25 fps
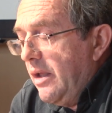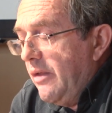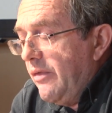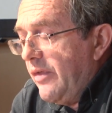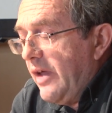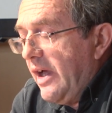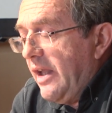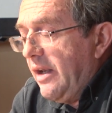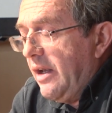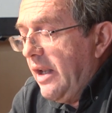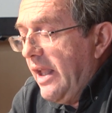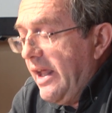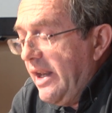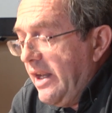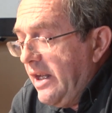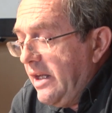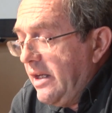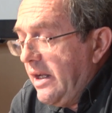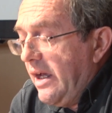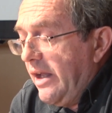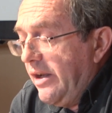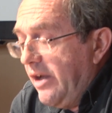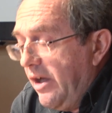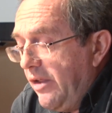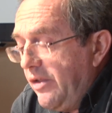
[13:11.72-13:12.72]
that
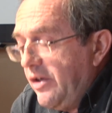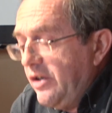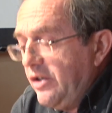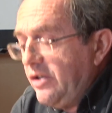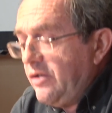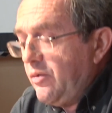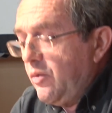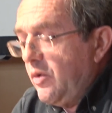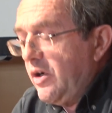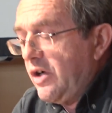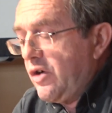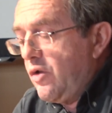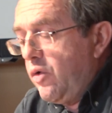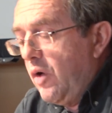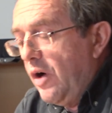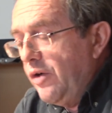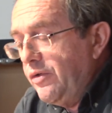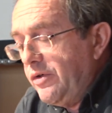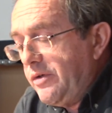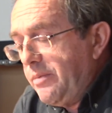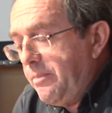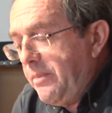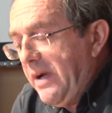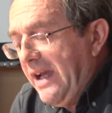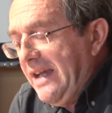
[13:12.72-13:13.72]
Lenin and others were,
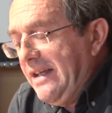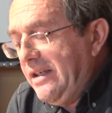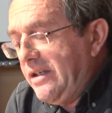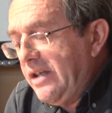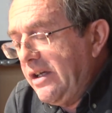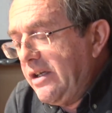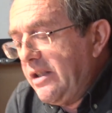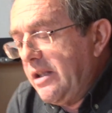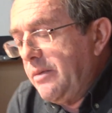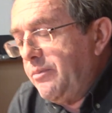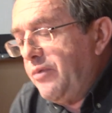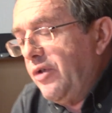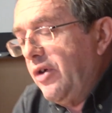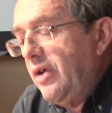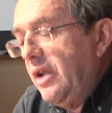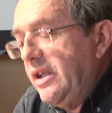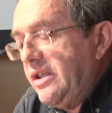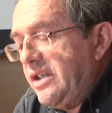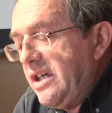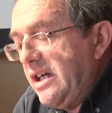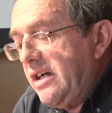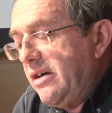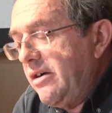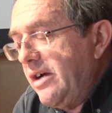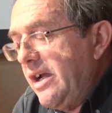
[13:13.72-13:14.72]
quote, "painting the
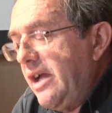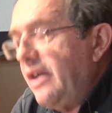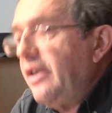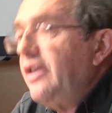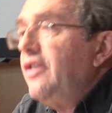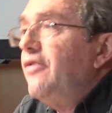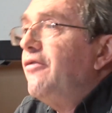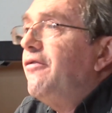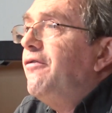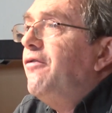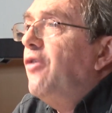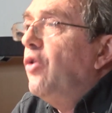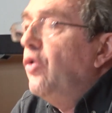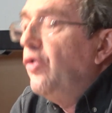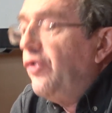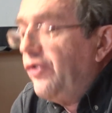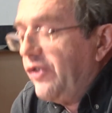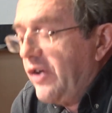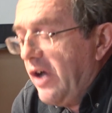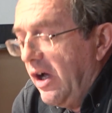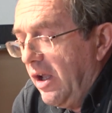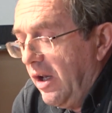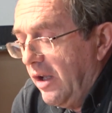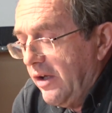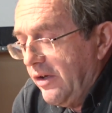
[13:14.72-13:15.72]
proletariat in false
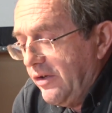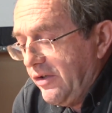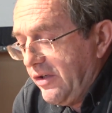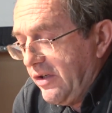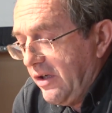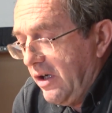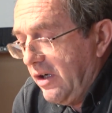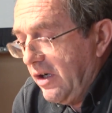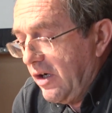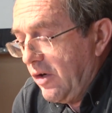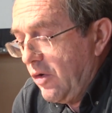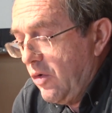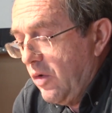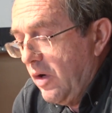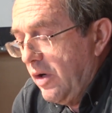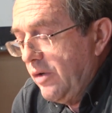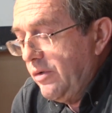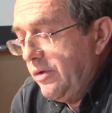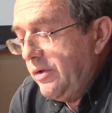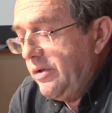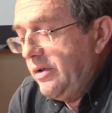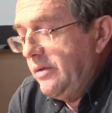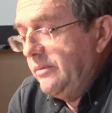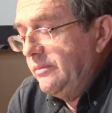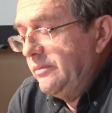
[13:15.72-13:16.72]
colors,"
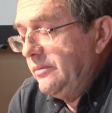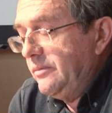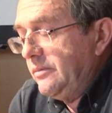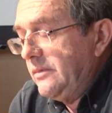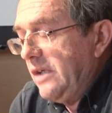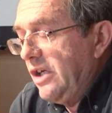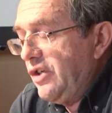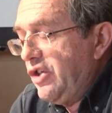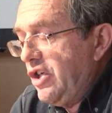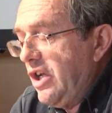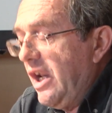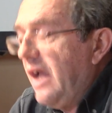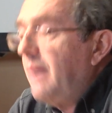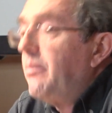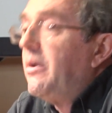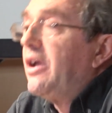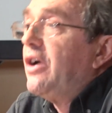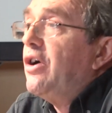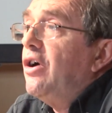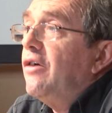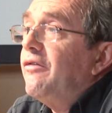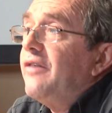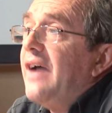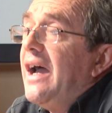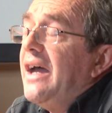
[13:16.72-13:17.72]
unquote. And
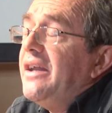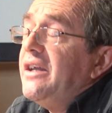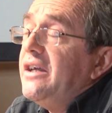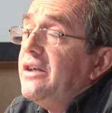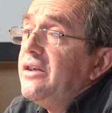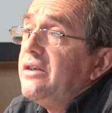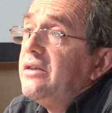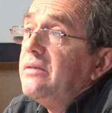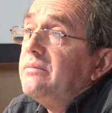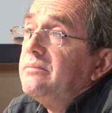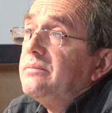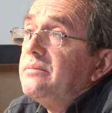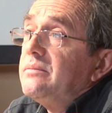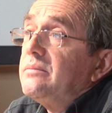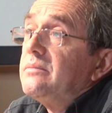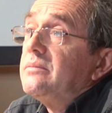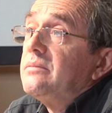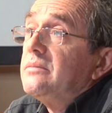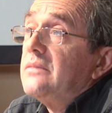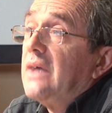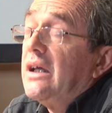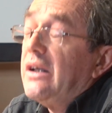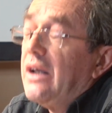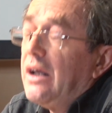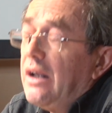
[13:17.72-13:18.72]
Shliapnikov added,
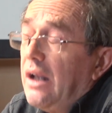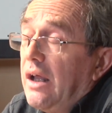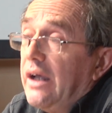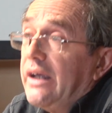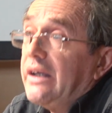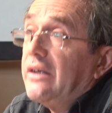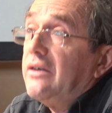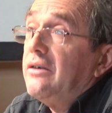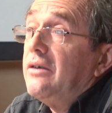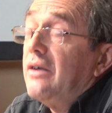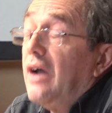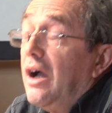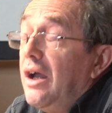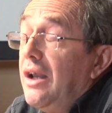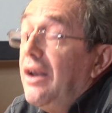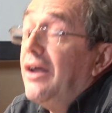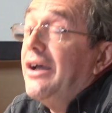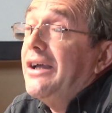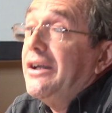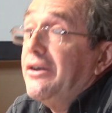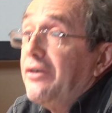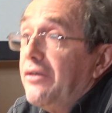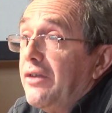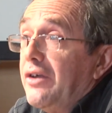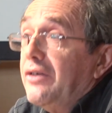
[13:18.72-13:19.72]
and I
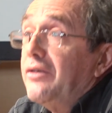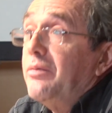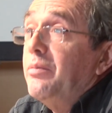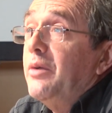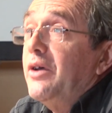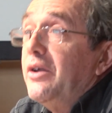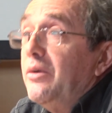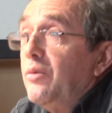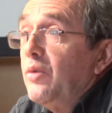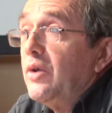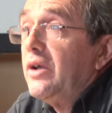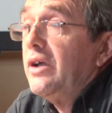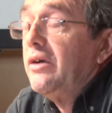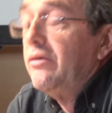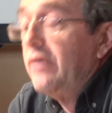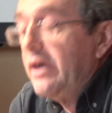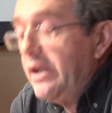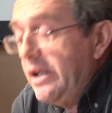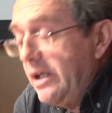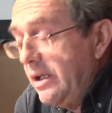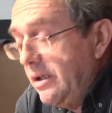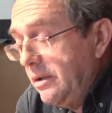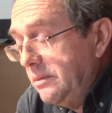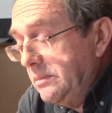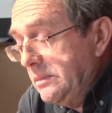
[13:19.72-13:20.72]
liked this bit when I
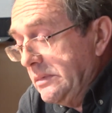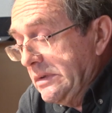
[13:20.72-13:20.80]
read it,